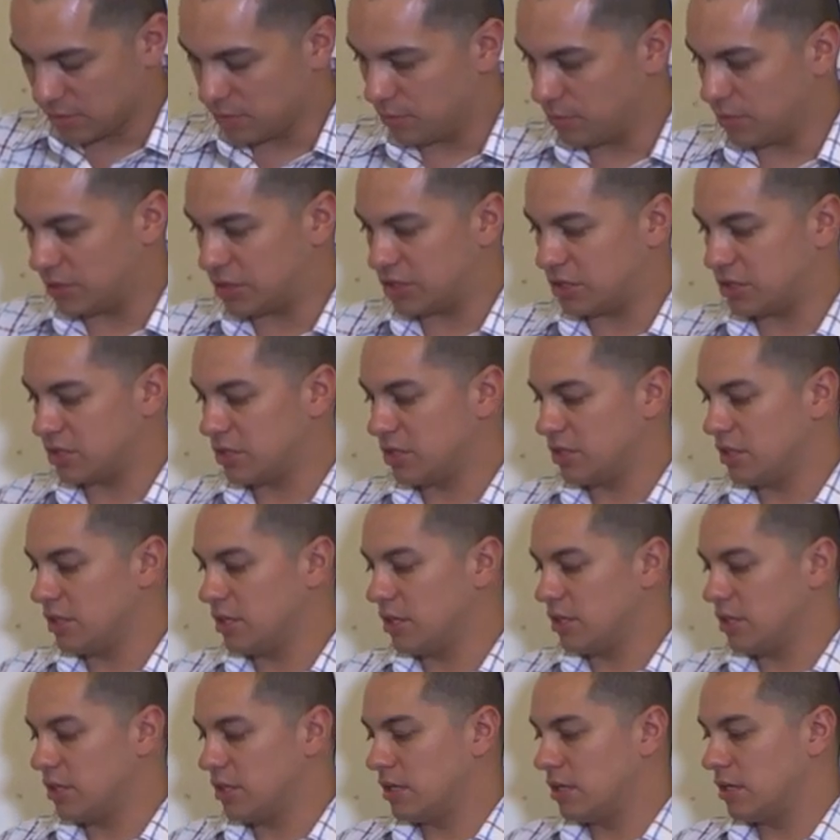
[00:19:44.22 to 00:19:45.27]
which,
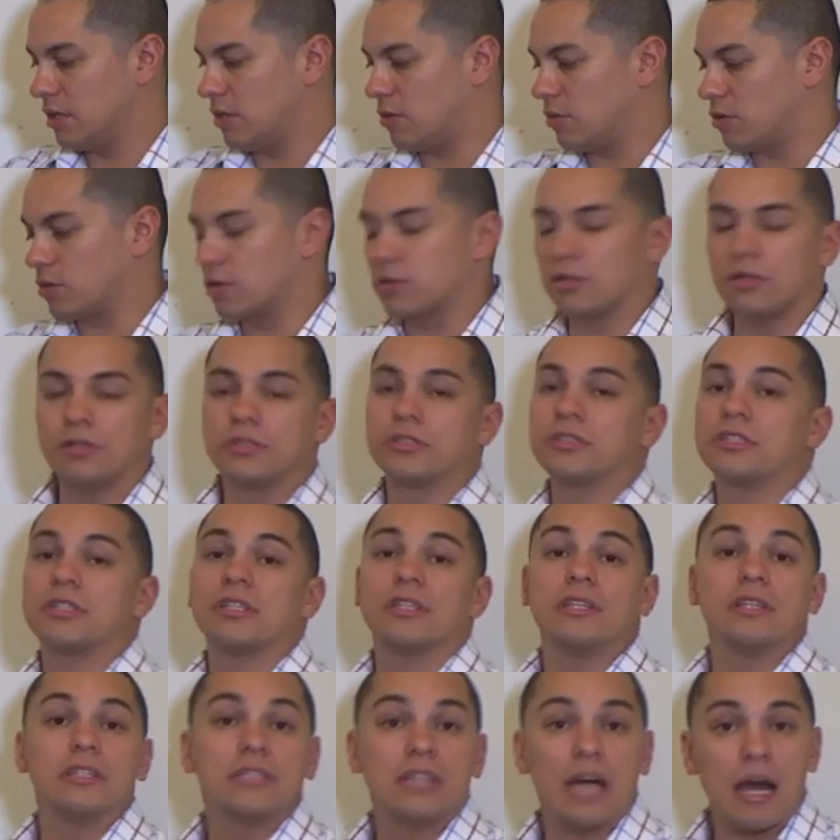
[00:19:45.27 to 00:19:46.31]
or closer to
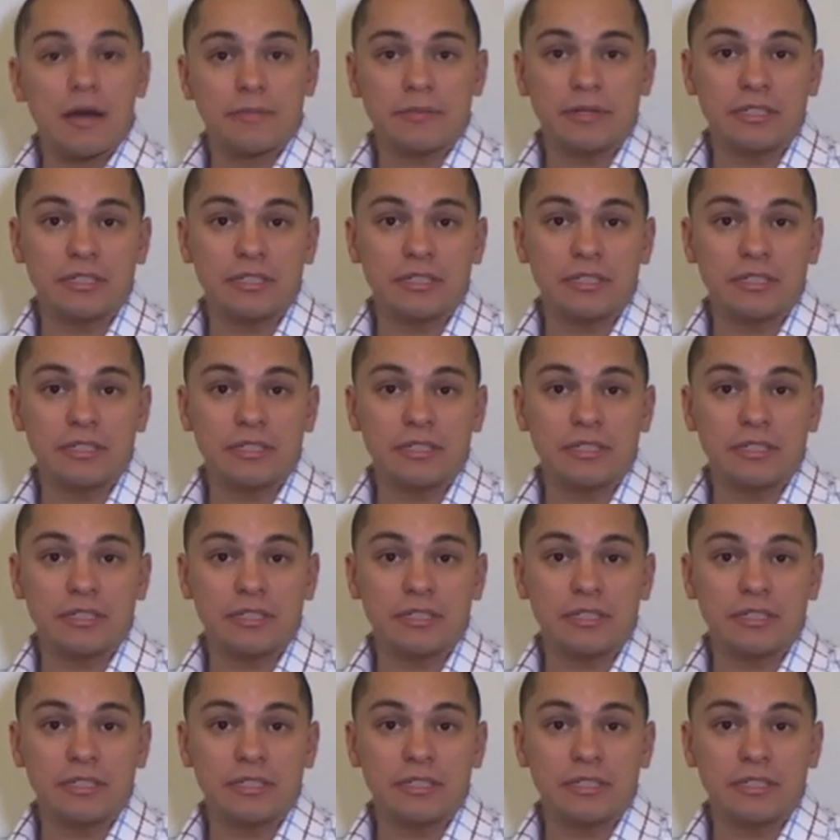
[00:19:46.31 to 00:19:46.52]
the top,